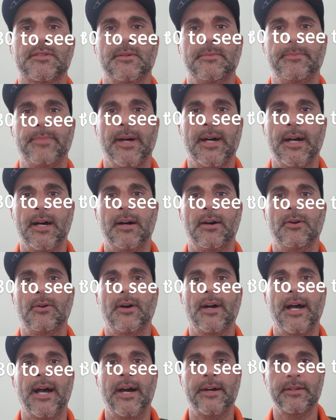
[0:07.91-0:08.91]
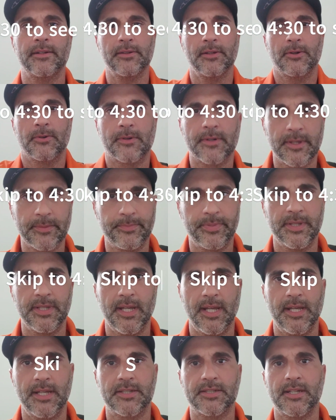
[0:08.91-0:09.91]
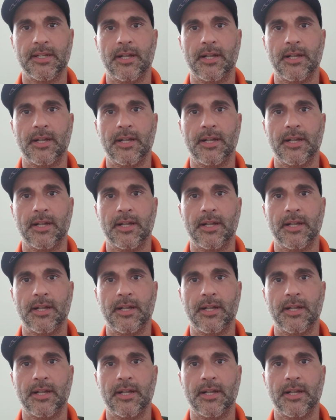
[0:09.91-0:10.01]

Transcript: about how to lower the pH,